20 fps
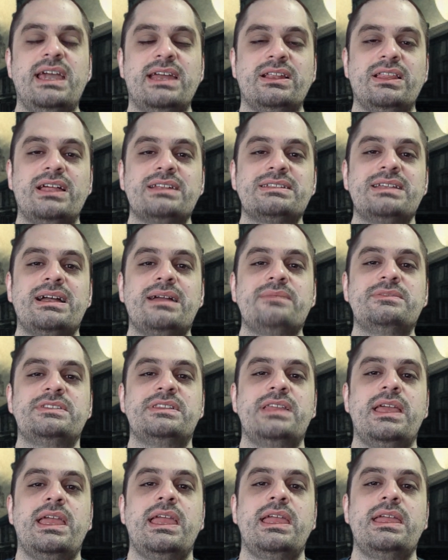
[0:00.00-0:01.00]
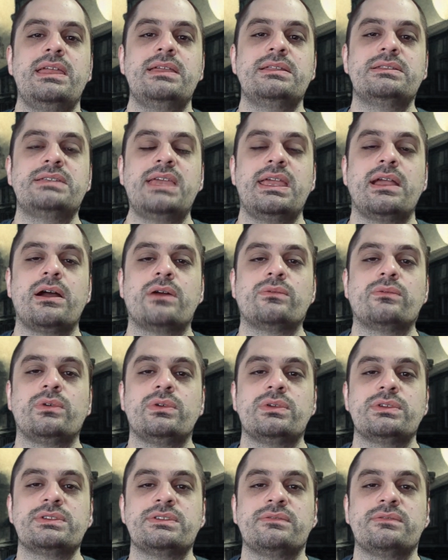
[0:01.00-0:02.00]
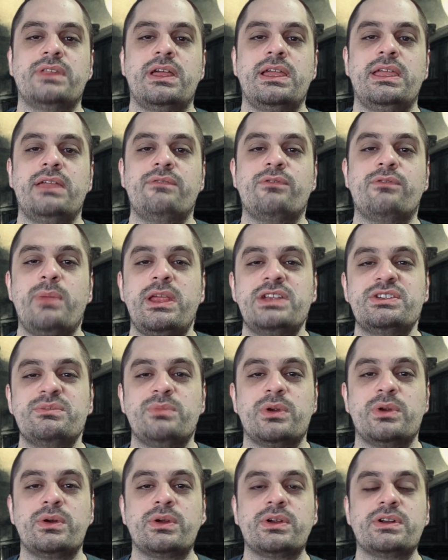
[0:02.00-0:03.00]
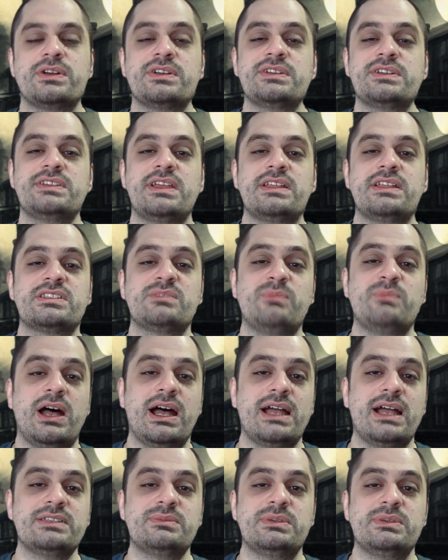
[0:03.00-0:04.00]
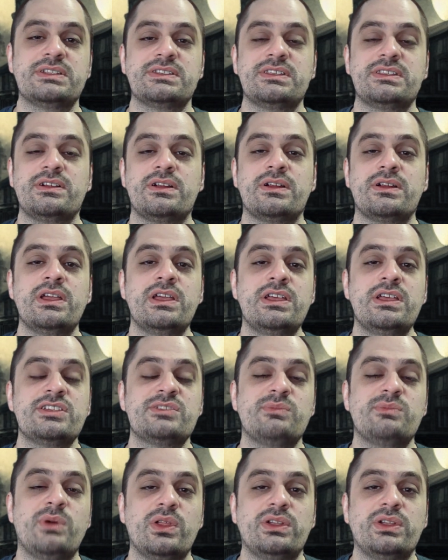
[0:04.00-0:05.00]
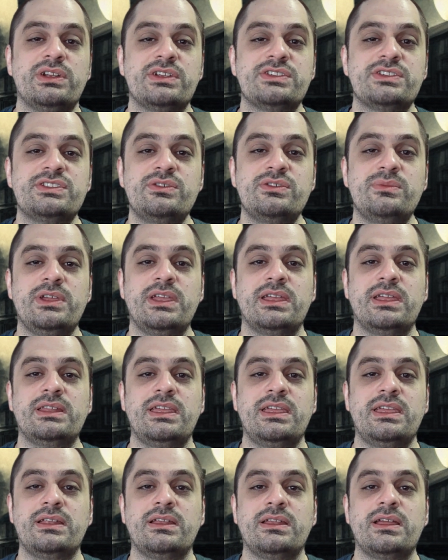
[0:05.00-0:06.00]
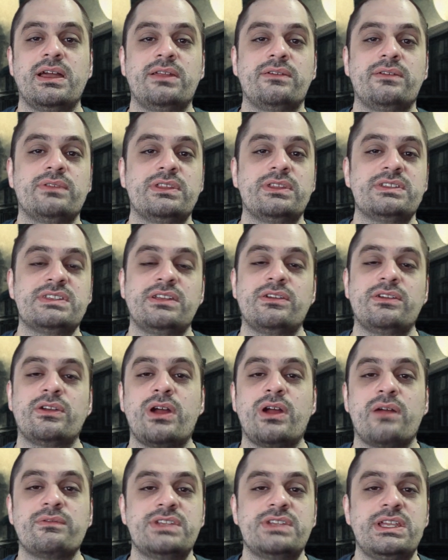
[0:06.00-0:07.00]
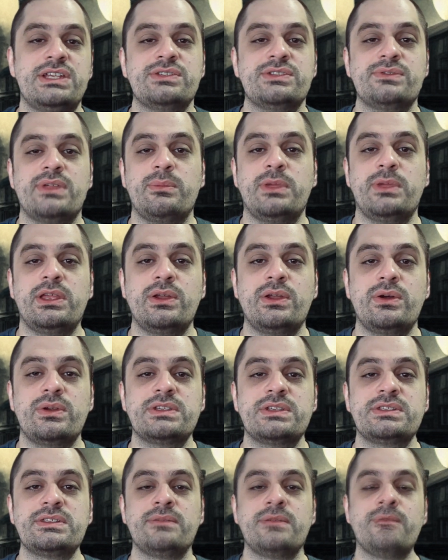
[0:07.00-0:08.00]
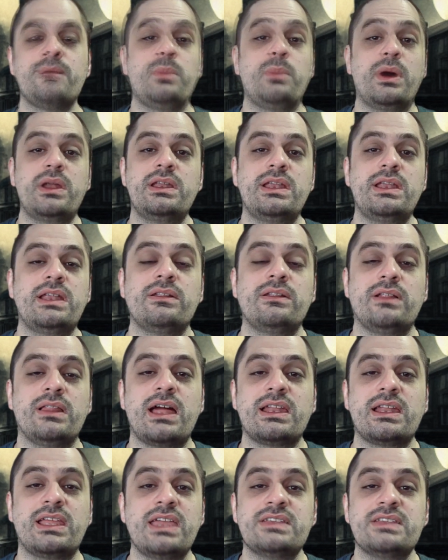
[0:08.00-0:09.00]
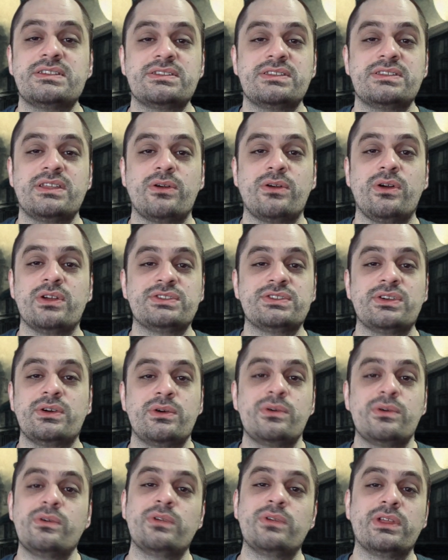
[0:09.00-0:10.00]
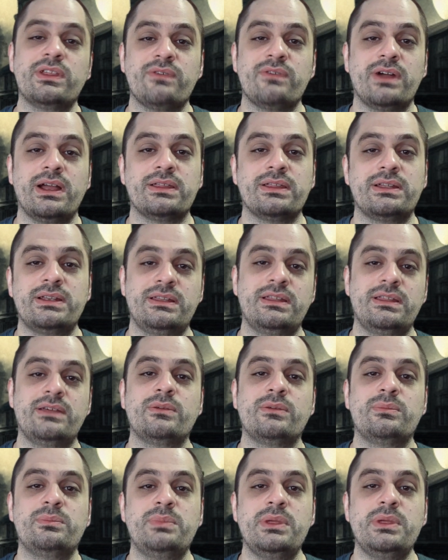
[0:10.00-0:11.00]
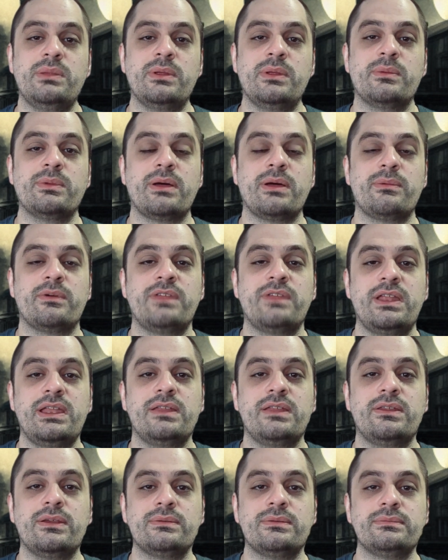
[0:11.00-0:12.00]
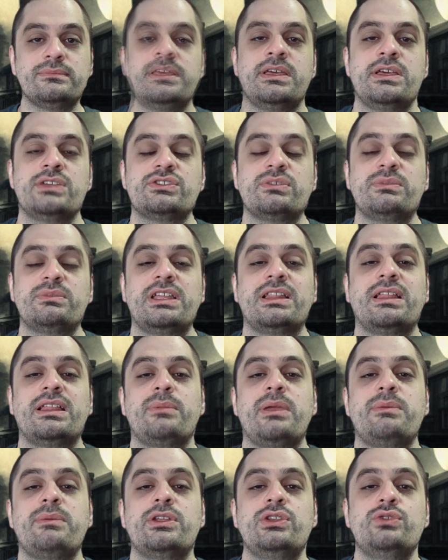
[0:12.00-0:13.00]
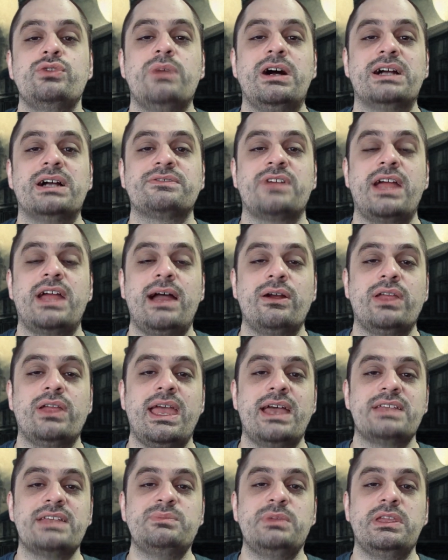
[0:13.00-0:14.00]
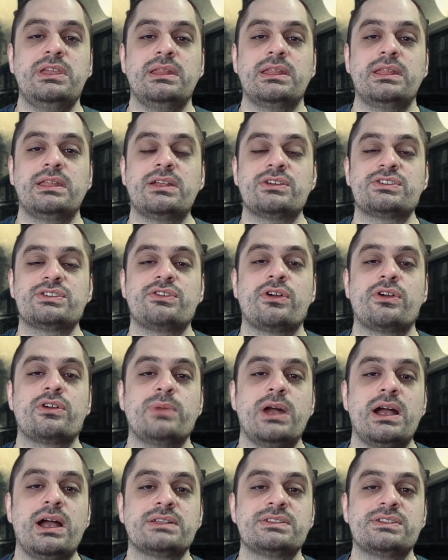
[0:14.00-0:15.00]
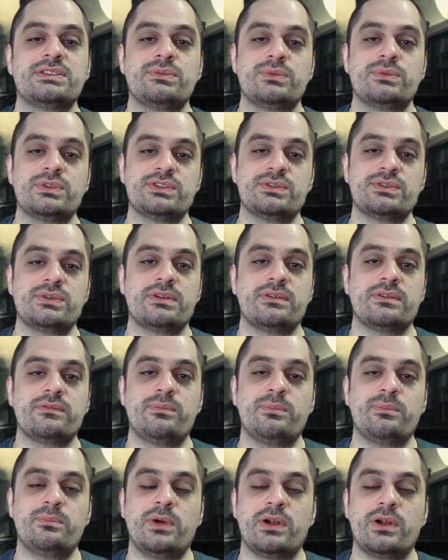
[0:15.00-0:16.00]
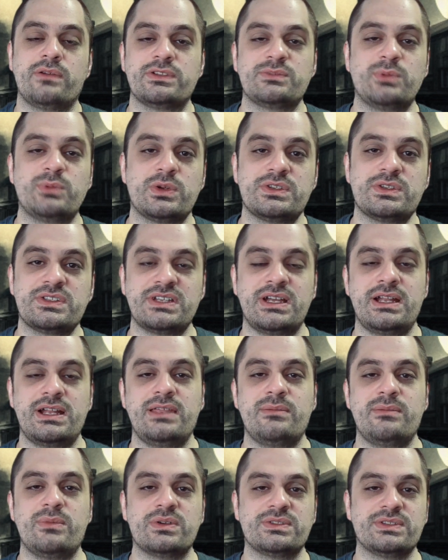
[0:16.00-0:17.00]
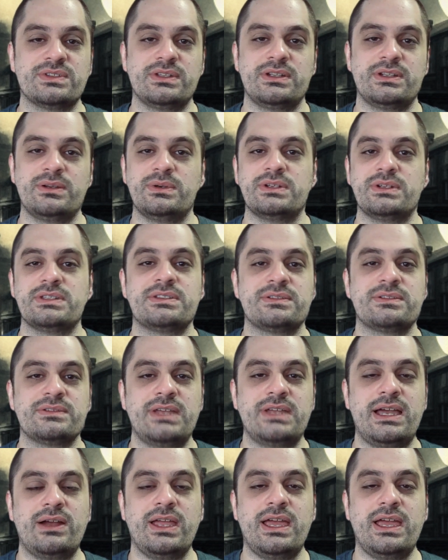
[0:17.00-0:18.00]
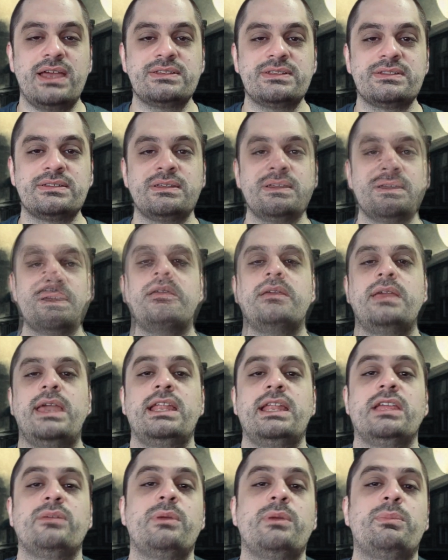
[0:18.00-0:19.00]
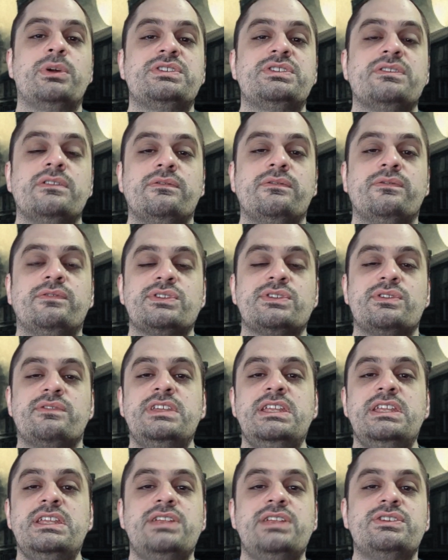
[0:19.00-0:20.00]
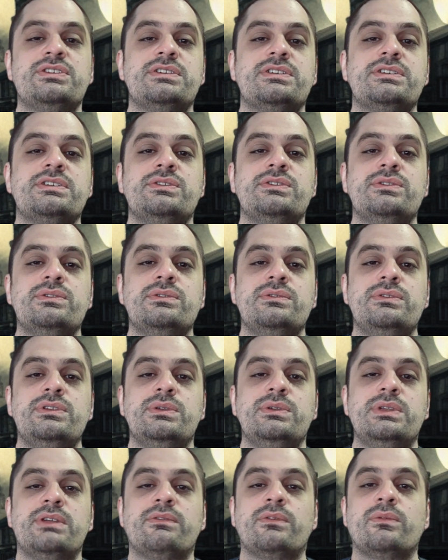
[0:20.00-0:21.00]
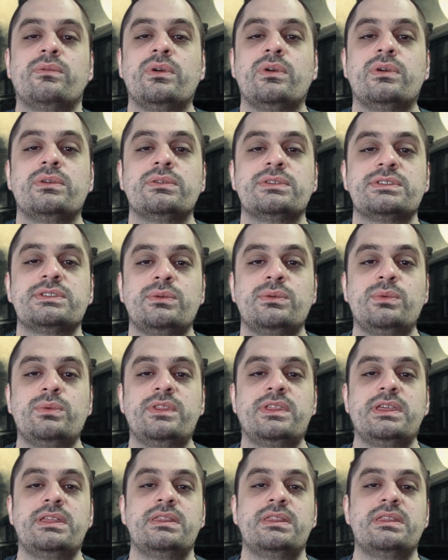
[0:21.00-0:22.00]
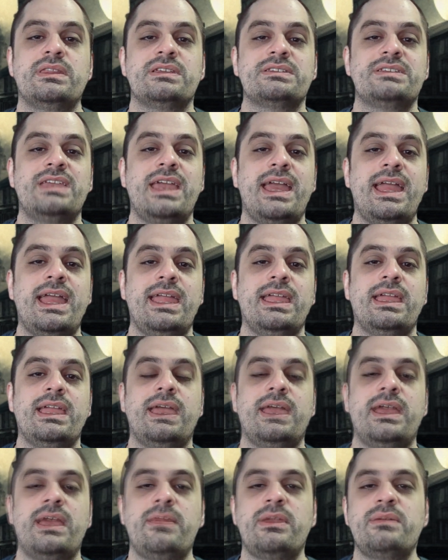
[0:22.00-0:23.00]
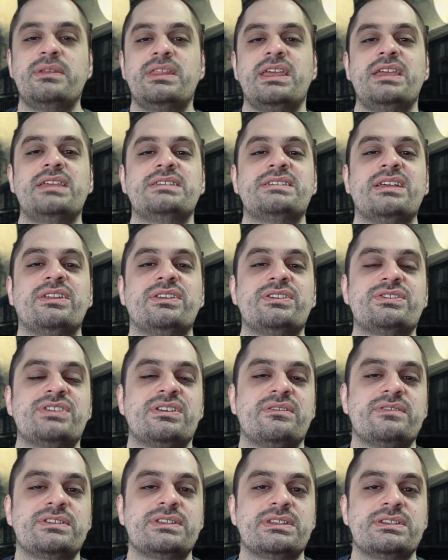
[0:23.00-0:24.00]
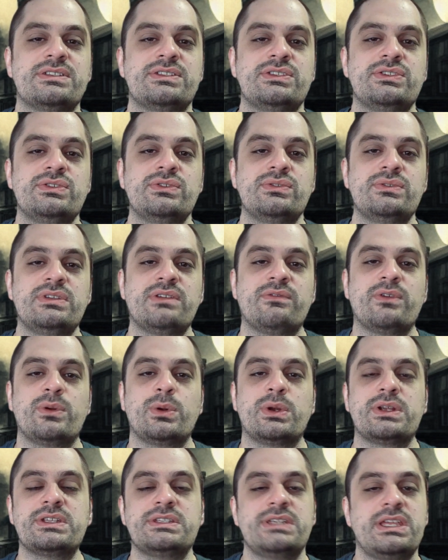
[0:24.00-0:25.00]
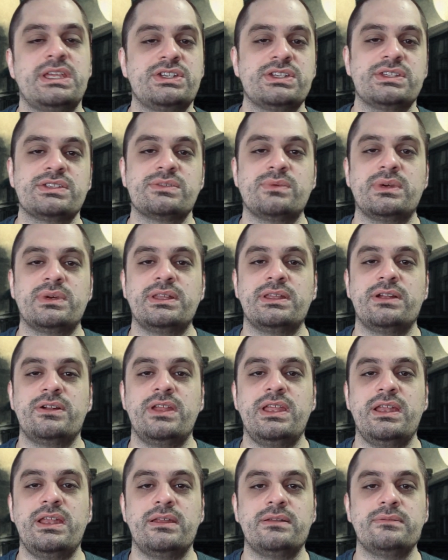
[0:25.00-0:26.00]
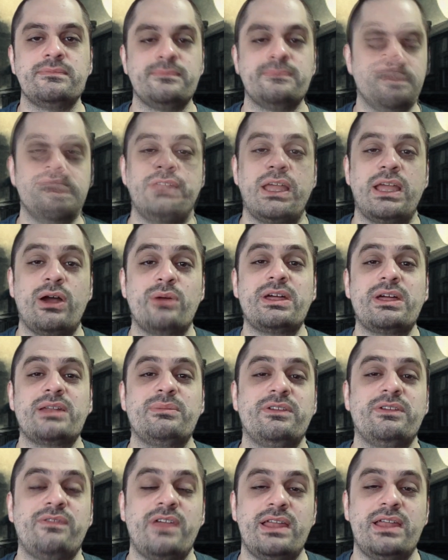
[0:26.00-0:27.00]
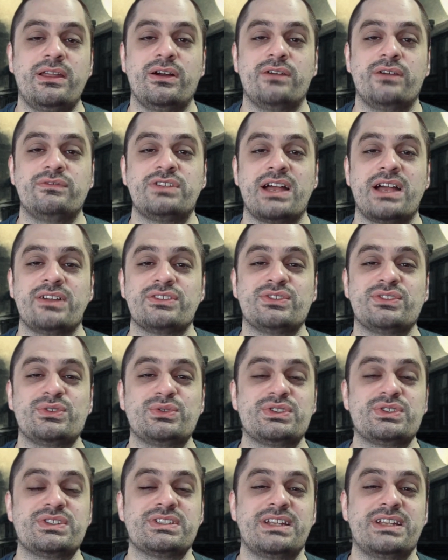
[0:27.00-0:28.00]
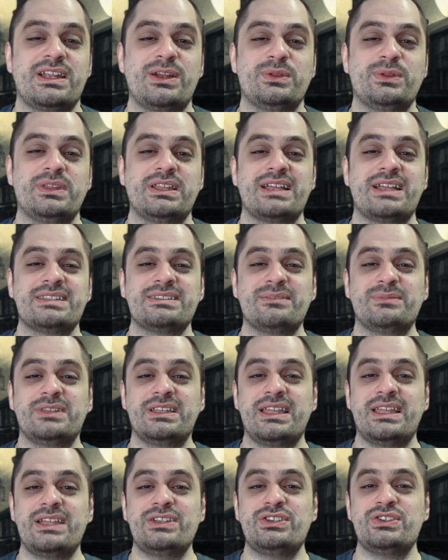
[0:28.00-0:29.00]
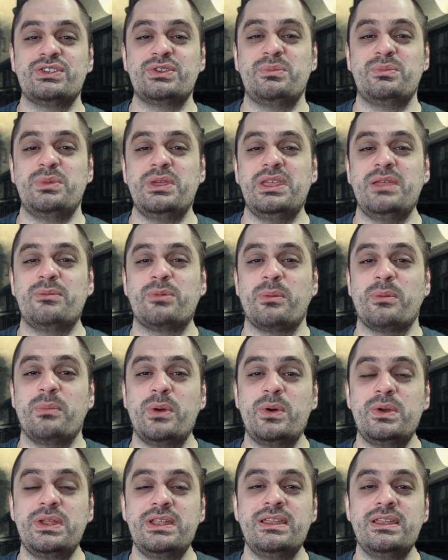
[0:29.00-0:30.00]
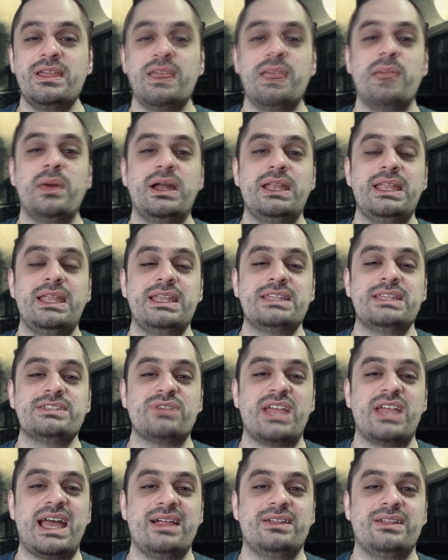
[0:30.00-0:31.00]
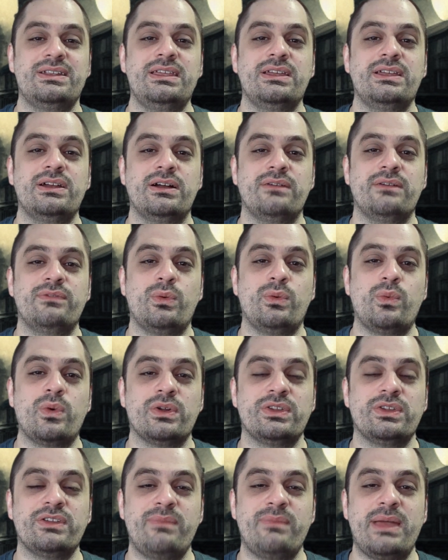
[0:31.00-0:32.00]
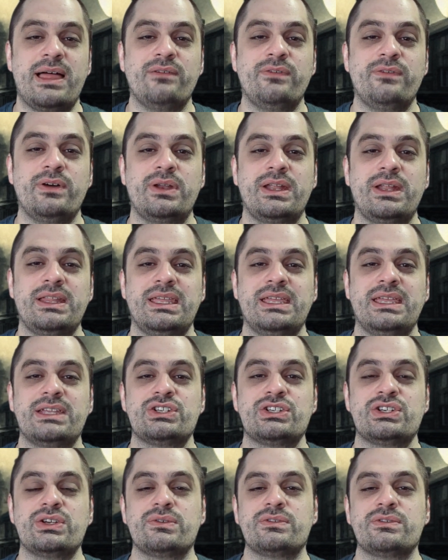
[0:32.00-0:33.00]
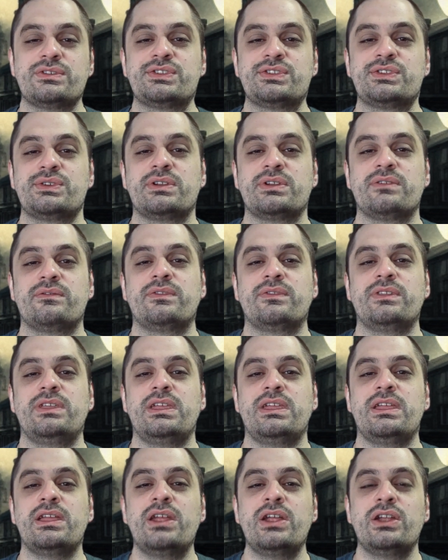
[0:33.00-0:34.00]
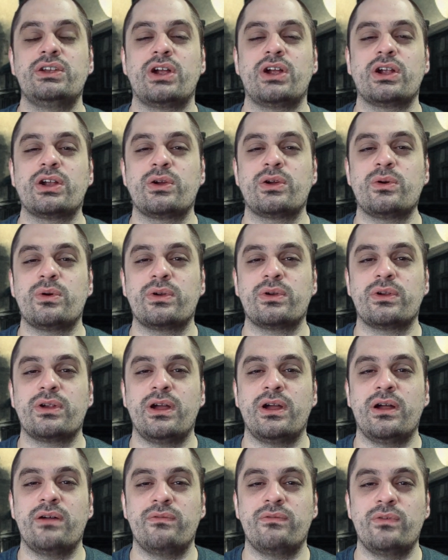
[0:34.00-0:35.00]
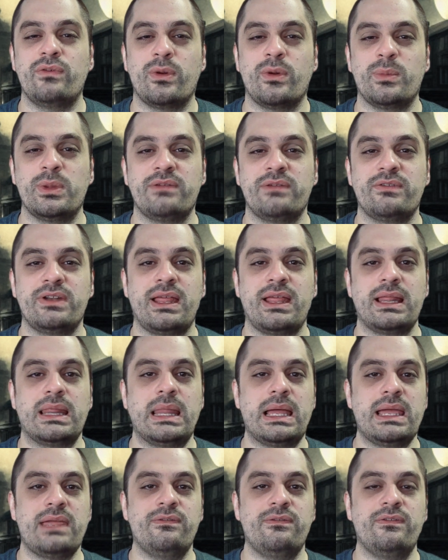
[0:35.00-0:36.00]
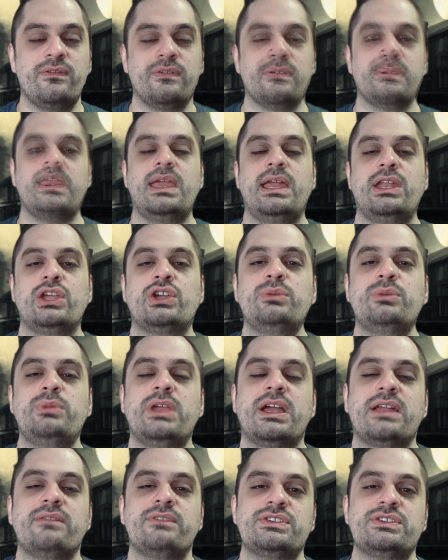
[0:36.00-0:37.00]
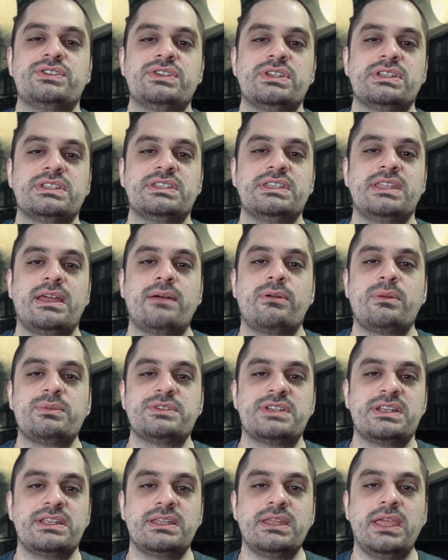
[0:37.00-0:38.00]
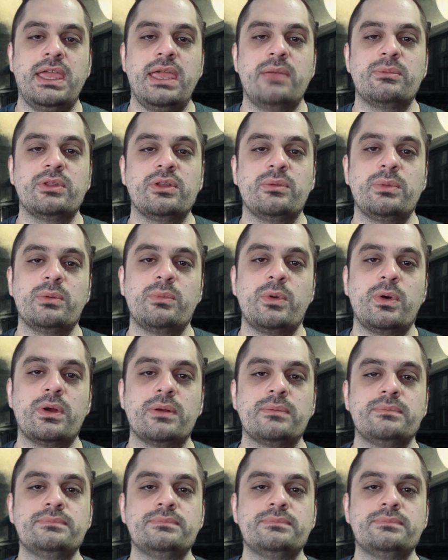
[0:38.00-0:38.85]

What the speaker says: a lot of times they take on roles of like information brokers and spies because they're small and unassuming and they can kind of listen in on conversations without being noticed. But in a lot of cases, they're also really violent and they'll beat people up if they need to. So I'm thinking like maybe a new box for Outcasts, being that their starter box was sort of part of Explorer Society more so than it was Outcasts. And it could be a bunch of sort of teenagers who do different roles within this gang. And maybe they sell their services to different organizations when they're needed. Now, I'm not a big fan of child soldiers, and I don't think that's something that should be promoted, but it is a reality of the world of Malifaux, and I think it shows sort of the darker corner of normal everyday life, and it could be kind of interesting to see that represented in the game a little bit more.